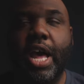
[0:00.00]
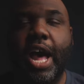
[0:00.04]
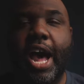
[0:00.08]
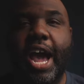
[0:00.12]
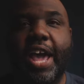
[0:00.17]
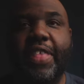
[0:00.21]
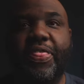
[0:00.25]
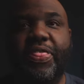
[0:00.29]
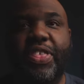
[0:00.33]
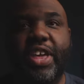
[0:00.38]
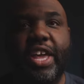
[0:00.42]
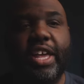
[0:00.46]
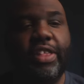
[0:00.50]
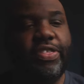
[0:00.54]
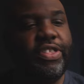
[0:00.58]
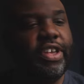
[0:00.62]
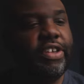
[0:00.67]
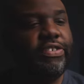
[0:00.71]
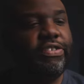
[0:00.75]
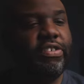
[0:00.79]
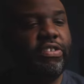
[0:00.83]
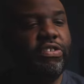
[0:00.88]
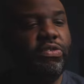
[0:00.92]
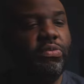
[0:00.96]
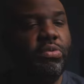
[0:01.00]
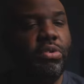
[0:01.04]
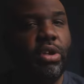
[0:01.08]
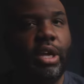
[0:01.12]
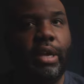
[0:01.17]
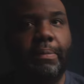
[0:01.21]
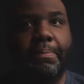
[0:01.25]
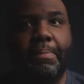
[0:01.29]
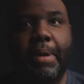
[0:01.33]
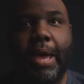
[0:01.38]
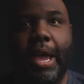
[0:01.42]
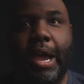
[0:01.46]
I think this is
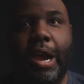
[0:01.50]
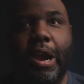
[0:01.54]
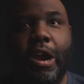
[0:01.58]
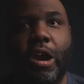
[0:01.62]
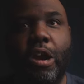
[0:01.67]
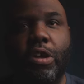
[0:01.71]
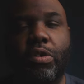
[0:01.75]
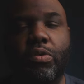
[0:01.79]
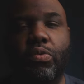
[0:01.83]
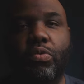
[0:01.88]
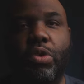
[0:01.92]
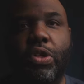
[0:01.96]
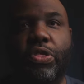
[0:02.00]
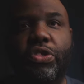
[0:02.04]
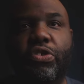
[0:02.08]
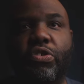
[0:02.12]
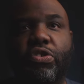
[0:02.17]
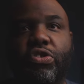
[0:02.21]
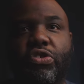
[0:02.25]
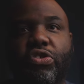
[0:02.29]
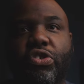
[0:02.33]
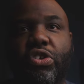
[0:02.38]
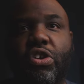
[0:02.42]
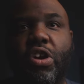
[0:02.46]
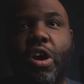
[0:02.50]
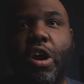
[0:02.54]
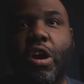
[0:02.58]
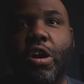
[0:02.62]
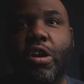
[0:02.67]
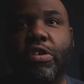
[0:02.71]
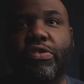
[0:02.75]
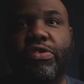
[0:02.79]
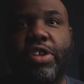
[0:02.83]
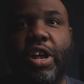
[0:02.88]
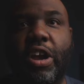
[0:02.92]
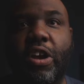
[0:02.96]
really paired with your
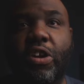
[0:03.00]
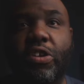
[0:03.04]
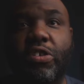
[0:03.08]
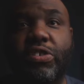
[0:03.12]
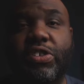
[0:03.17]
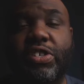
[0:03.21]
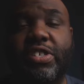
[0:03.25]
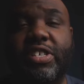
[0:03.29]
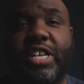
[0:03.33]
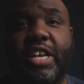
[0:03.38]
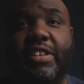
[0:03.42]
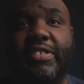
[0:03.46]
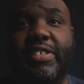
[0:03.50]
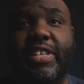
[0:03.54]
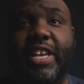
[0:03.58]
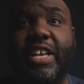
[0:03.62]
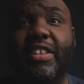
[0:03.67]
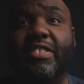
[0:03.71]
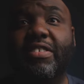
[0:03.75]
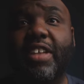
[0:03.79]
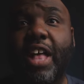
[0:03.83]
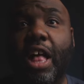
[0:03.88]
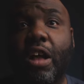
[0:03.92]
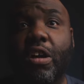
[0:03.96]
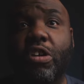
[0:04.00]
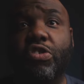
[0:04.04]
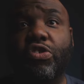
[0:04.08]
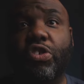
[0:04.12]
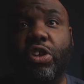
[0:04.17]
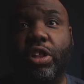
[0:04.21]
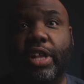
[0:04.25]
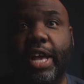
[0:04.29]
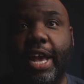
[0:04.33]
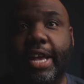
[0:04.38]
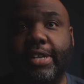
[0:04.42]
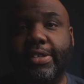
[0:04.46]
cigars that are $10
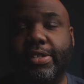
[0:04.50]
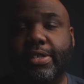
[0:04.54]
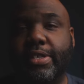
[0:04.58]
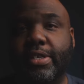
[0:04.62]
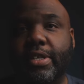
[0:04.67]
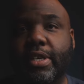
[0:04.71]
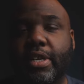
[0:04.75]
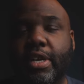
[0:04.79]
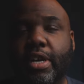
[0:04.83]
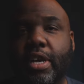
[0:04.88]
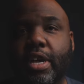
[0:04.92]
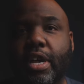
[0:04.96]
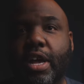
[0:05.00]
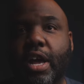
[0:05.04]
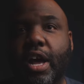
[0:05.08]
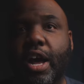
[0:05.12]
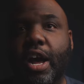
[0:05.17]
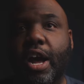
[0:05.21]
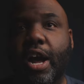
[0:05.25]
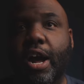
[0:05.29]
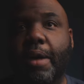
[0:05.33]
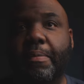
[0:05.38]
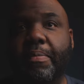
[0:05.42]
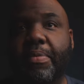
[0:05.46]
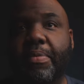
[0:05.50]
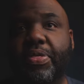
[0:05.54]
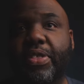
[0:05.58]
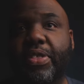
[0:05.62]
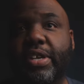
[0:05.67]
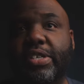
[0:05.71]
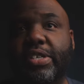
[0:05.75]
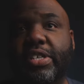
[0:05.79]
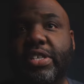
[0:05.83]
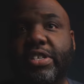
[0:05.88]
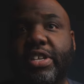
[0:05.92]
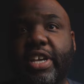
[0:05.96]
or less. Um,
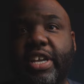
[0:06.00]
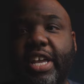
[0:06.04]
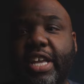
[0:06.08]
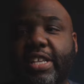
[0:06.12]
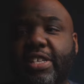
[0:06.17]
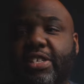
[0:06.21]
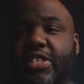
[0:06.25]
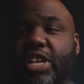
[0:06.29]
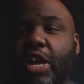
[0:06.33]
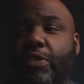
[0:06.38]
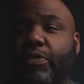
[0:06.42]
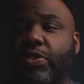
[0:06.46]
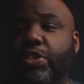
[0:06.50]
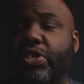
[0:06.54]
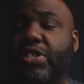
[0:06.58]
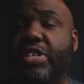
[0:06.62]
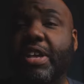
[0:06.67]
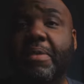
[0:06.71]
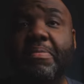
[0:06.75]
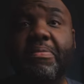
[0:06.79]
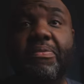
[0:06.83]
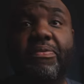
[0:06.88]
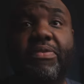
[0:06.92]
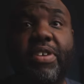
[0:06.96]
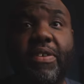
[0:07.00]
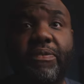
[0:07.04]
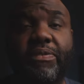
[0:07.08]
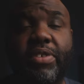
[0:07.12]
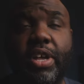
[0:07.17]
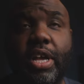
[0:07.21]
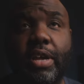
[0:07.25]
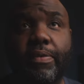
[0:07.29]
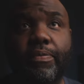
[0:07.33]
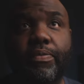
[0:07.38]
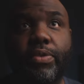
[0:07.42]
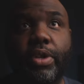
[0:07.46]
this stick itself is
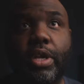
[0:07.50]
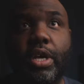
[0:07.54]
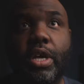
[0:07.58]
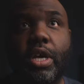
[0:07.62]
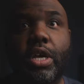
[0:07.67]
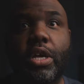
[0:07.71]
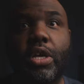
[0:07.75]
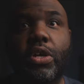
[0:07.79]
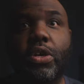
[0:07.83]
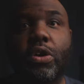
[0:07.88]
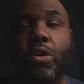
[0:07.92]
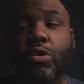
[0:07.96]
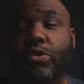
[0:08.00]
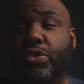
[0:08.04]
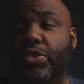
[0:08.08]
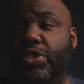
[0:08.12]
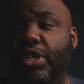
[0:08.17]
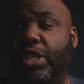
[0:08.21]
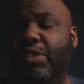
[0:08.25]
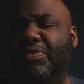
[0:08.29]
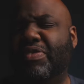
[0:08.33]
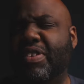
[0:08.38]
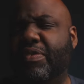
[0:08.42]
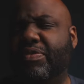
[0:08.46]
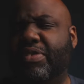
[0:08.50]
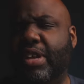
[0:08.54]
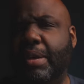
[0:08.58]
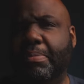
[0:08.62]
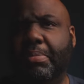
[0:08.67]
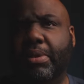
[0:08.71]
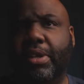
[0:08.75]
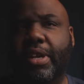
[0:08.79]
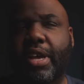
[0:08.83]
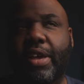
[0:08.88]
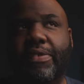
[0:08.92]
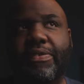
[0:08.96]
750 or 650, I
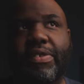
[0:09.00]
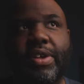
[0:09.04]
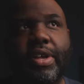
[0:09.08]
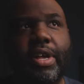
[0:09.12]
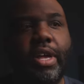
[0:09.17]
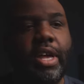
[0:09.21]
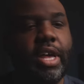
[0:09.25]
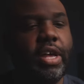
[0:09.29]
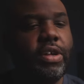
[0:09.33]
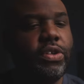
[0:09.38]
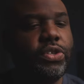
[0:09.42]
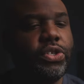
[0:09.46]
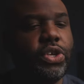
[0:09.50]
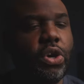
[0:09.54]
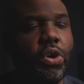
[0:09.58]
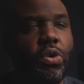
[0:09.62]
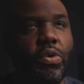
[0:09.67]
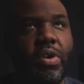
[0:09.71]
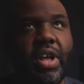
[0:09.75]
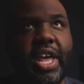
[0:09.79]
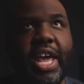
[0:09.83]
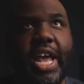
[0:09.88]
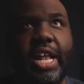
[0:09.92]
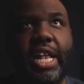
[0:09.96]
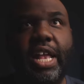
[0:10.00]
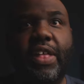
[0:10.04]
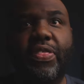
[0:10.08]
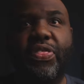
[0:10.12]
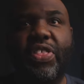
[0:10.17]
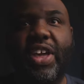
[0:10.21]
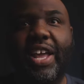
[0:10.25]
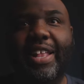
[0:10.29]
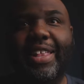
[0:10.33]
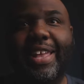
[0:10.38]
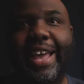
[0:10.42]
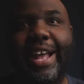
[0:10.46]
believe. So
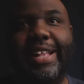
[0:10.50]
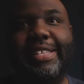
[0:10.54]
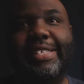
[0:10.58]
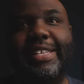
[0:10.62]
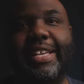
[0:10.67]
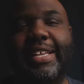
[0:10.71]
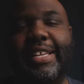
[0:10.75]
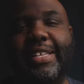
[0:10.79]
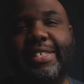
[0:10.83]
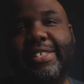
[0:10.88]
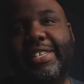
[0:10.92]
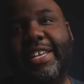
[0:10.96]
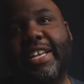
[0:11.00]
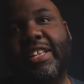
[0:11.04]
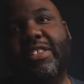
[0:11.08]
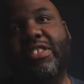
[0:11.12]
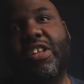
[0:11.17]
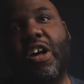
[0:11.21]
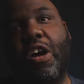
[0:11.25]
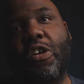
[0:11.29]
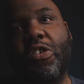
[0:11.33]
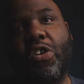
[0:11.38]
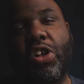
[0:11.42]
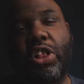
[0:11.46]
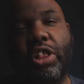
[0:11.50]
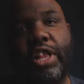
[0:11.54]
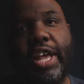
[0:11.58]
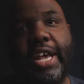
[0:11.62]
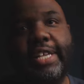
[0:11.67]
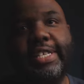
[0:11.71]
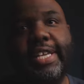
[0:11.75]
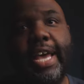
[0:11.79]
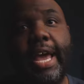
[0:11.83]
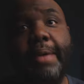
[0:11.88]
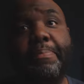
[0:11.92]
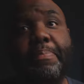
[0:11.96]
anything that's $10 or
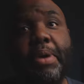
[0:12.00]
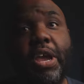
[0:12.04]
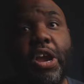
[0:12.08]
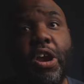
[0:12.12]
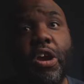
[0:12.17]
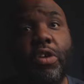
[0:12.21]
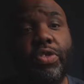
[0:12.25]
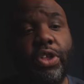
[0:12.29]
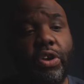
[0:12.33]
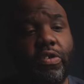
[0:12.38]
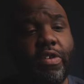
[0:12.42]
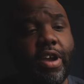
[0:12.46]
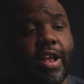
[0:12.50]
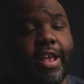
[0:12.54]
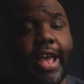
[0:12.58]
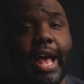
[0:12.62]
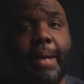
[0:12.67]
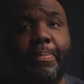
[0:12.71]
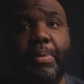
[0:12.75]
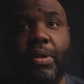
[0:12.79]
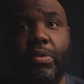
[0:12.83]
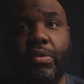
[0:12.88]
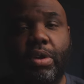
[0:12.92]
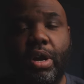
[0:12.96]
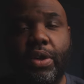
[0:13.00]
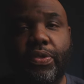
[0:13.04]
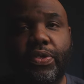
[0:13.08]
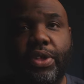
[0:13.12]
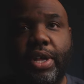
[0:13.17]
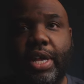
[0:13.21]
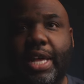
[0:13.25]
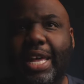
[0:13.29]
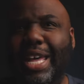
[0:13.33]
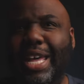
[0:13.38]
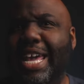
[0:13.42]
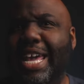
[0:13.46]
less, I pair the Crown Apple with.
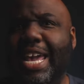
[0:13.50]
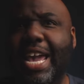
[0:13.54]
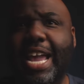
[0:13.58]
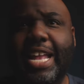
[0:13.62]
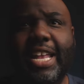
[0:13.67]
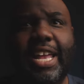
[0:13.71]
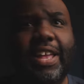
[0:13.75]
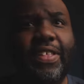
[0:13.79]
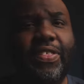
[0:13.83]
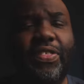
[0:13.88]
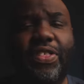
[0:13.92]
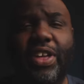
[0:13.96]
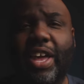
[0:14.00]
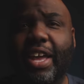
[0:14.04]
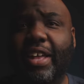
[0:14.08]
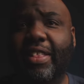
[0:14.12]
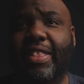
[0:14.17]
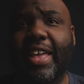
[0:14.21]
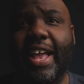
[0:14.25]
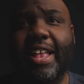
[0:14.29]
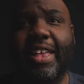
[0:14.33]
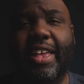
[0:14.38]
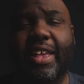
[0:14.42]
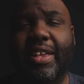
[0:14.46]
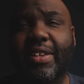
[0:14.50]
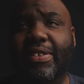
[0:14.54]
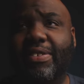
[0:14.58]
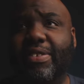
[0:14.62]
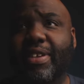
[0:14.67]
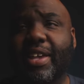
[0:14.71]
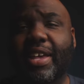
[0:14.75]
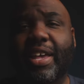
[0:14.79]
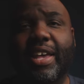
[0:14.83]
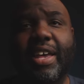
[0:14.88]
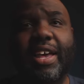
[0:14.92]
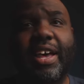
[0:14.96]
Anything that is,
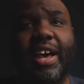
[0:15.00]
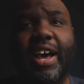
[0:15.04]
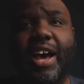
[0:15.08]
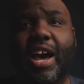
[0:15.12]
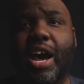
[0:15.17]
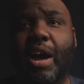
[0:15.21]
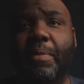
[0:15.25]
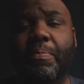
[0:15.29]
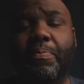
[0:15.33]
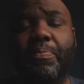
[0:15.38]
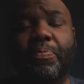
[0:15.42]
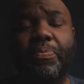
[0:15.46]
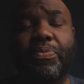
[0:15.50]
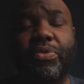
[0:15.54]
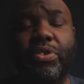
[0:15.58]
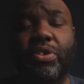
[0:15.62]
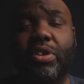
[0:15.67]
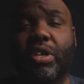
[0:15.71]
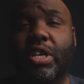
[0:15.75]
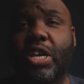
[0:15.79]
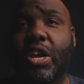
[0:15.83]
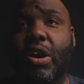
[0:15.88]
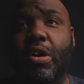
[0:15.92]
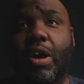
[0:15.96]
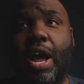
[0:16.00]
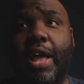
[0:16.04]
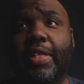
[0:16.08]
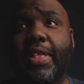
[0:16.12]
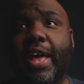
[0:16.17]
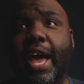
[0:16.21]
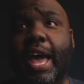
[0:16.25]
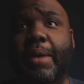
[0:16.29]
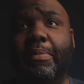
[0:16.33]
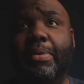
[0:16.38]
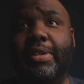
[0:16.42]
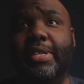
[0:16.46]
um, you know, I,
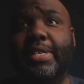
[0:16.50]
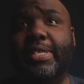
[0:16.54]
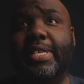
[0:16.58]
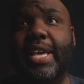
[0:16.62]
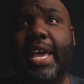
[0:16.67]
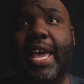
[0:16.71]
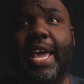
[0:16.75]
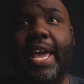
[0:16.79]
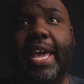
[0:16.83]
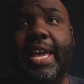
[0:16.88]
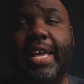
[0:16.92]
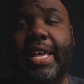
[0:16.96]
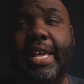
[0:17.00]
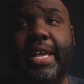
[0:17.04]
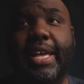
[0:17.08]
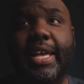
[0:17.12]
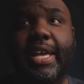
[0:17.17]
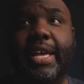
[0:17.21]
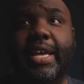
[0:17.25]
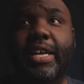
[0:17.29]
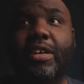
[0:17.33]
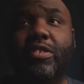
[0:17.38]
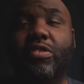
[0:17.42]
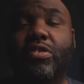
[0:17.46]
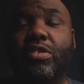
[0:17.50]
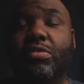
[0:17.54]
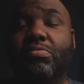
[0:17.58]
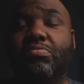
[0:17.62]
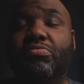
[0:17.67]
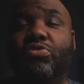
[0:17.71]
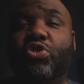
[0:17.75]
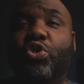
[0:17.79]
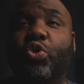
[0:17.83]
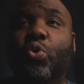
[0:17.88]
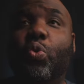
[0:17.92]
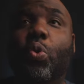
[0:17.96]
I would say
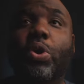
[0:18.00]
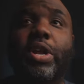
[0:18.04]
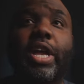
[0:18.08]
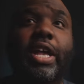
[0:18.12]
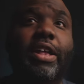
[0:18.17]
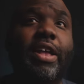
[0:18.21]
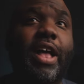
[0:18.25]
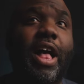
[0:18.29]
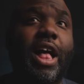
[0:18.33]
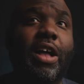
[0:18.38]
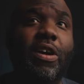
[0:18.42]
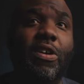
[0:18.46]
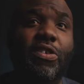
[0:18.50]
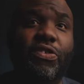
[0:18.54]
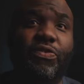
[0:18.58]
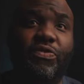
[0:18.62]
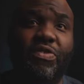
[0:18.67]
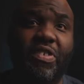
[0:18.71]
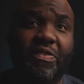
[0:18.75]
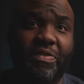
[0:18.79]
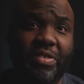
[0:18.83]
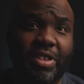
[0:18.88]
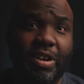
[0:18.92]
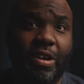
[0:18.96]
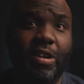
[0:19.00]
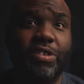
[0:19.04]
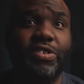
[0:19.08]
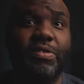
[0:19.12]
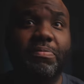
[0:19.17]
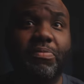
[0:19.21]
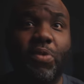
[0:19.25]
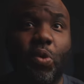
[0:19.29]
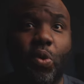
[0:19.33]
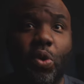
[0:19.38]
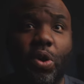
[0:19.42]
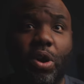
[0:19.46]
$20, fifty dollars or
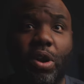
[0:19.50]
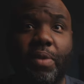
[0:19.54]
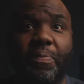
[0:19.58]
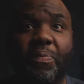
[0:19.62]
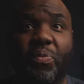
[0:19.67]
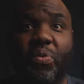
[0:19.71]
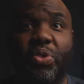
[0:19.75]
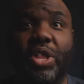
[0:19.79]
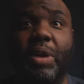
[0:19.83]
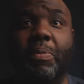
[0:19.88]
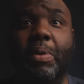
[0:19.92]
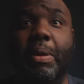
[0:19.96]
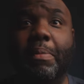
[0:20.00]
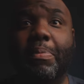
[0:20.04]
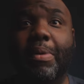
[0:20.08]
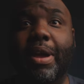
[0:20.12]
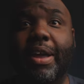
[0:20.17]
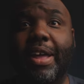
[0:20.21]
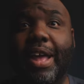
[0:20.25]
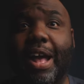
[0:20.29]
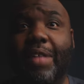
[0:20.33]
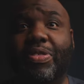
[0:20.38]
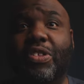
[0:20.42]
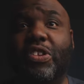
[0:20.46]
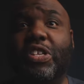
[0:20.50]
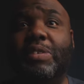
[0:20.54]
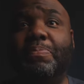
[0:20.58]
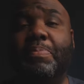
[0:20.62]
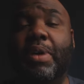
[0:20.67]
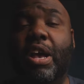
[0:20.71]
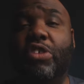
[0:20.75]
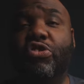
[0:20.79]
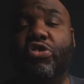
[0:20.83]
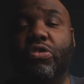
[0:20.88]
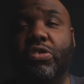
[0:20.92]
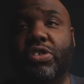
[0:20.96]
more, then we break out the
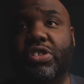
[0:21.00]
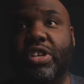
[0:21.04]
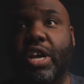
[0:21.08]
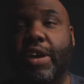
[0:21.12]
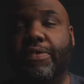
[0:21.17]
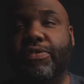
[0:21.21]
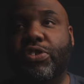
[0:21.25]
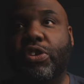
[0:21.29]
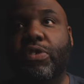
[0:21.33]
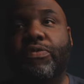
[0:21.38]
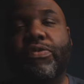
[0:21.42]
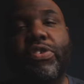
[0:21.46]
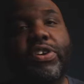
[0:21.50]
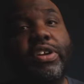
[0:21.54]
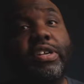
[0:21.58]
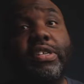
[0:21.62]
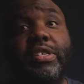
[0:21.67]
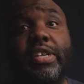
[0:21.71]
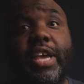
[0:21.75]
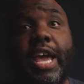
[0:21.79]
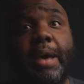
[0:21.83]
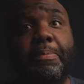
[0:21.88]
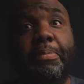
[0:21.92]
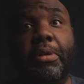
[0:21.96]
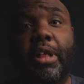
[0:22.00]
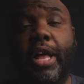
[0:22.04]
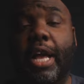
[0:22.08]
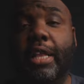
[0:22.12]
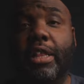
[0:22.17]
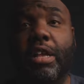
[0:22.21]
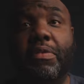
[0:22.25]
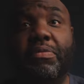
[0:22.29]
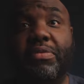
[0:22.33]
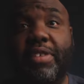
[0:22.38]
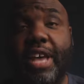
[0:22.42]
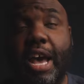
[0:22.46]
special stuff. So for example, I
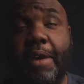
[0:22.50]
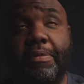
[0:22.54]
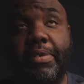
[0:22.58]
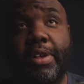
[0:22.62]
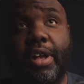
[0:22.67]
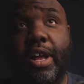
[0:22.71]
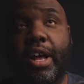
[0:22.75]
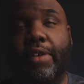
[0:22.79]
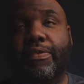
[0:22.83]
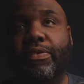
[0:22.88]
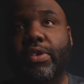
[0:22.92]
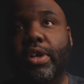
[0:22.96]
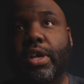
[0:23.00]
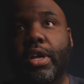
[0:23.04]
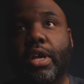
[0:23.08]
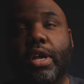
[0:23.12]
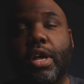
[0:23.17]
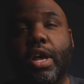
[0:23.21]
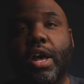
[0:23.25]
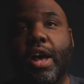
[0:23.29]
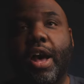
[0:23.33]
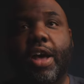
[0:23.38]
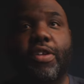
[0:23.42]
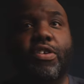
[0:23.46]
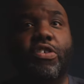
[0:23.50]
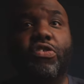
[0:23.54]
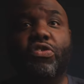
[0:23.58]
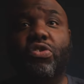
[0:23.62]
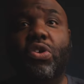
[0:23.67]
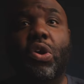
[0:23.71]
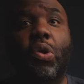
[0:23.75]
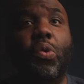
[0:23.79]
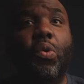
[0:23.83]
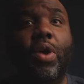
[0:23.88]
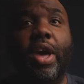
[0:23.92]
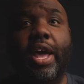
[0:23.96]
love Davidoff. There's
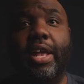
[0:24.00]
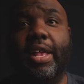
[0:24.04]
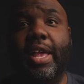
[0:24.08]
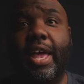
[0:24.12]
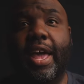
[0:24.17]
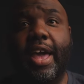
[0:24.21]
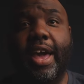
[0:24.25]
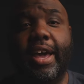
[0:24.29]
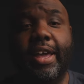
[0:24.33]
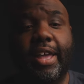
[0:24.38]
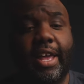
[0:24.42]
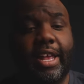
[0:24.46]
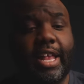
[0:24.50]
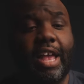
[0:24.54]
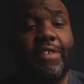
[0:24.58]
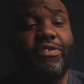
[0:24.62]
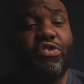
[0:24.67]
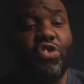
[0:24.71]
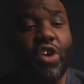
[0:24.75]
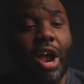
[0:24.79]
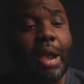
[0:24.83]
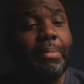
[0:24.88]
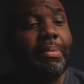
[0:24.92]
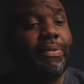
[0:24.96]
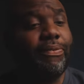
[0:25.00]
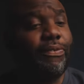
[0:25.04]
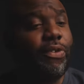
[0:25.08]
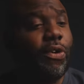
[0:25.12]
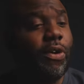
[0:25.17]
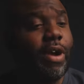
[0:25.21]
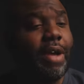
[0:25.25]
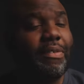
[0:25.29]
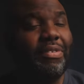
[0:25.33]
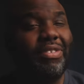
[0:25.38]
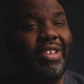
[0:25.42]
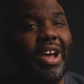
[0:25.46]
no way in heck, and I've tried
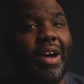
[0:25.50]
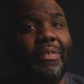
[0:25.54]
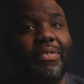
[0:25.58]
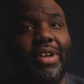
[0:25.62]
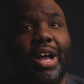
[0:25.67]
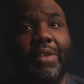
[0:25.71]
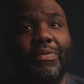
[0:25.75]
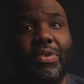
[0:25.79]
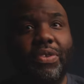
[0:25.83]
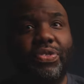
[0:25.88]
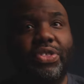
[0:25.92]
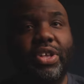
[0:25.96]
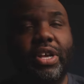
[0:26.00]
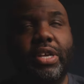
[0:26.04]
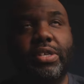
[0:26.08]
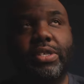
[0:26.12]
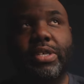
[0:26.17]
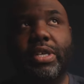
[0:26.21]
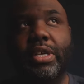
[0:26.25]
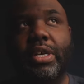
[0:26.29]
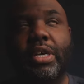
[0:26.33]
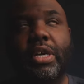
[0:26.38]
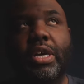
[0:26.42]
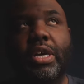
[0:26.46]
before, have Davidoff with this.